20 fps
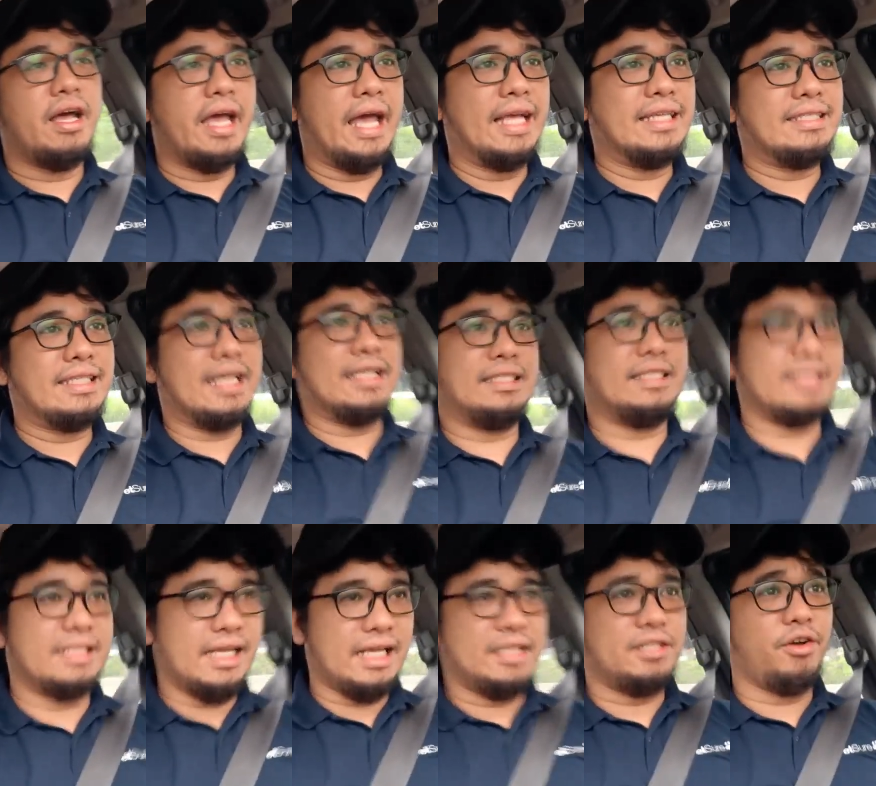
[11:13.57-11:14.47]

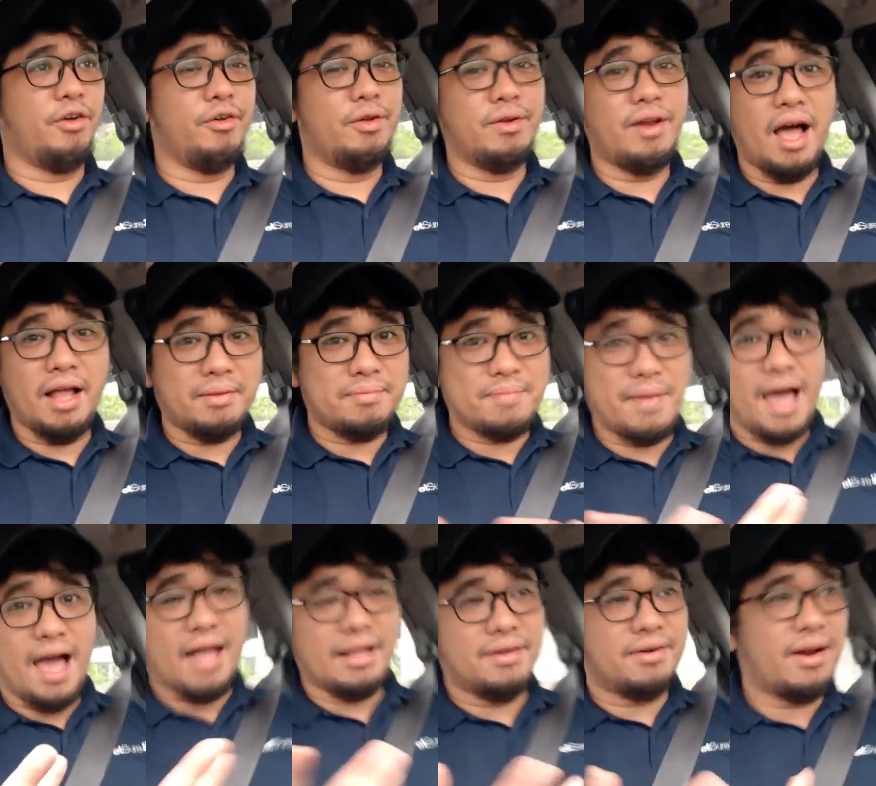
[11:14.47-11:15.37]
SSD. So not
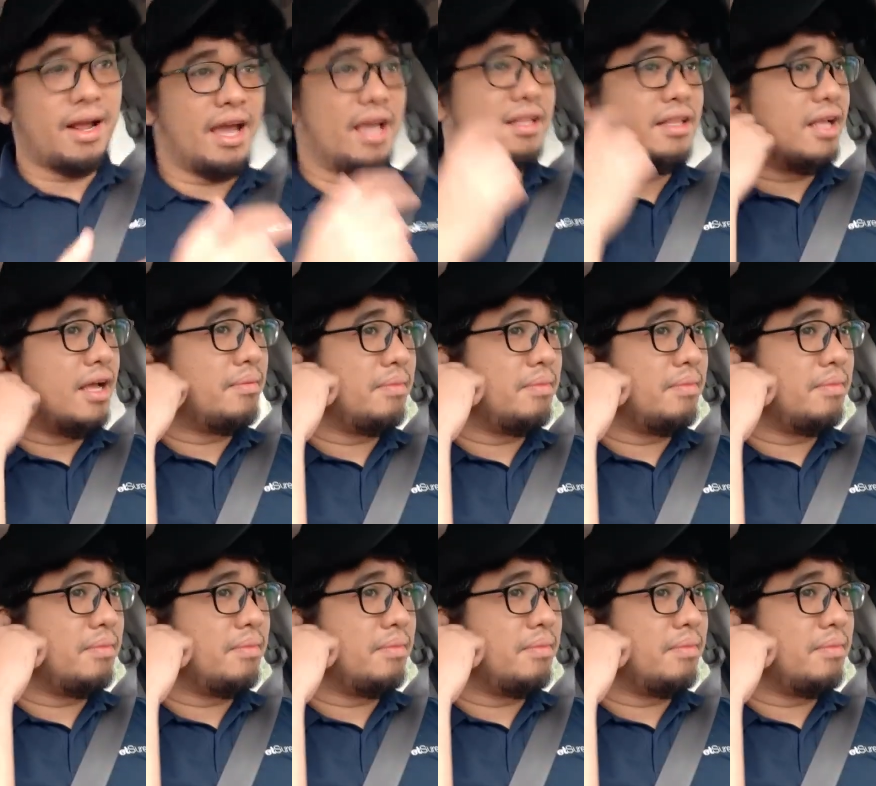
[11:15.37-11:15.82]
bad, right?